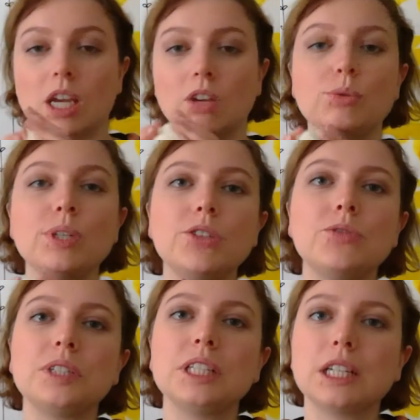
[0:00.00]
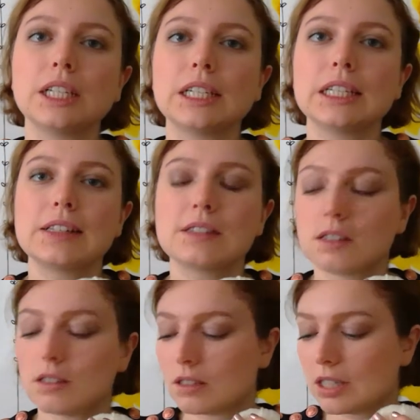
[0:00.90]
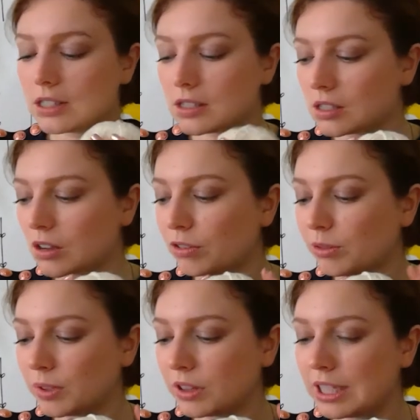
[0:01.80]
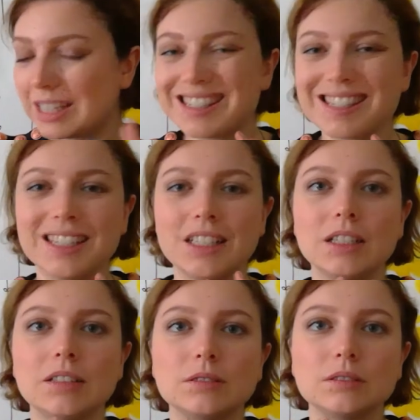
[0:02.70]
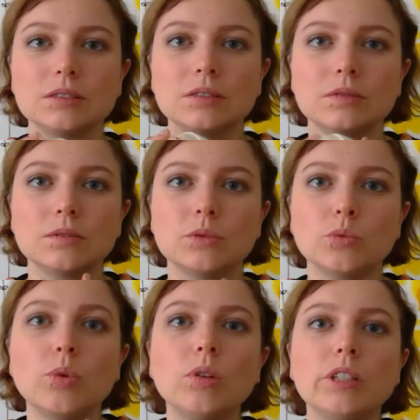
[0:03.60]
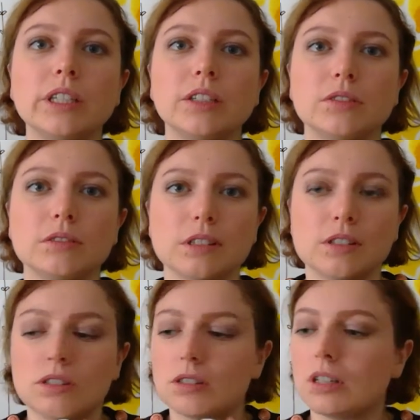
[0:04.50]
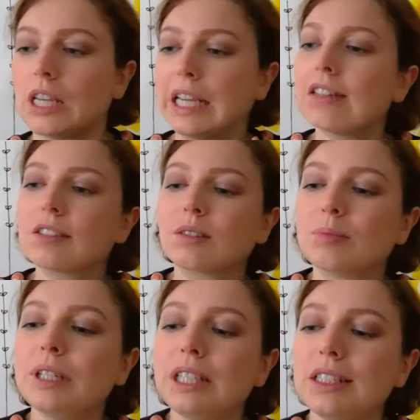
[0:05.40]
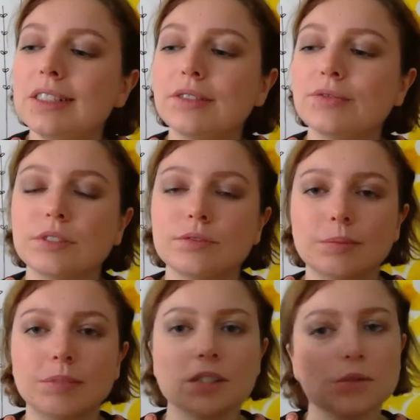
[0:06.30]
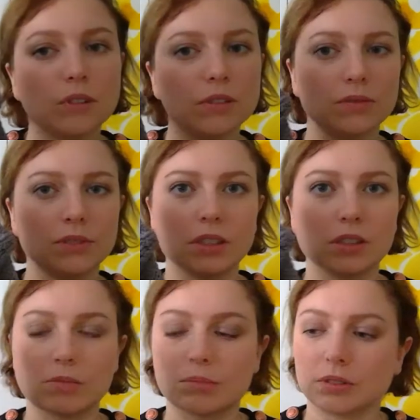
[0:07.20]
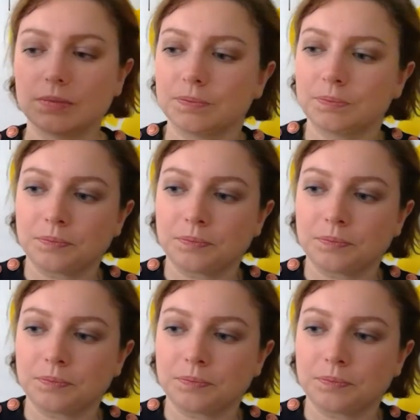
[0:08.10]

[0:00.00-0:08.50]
I really like it. It's soft, but then it's still woolly, you know. It's completely different from this one, for example.